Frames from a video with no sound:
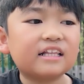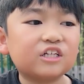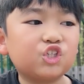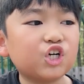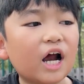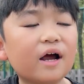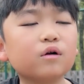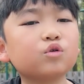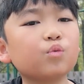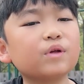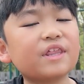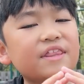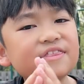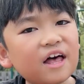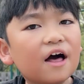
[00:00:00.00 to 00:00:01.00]
the child
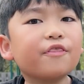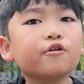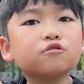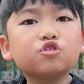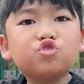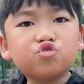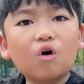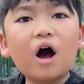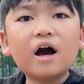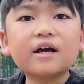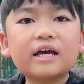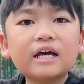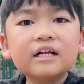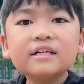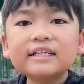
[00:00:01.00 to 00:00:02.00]
with another
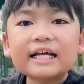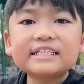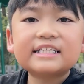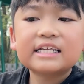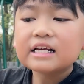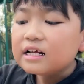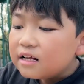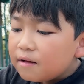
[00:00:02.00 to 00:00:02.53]
drug that's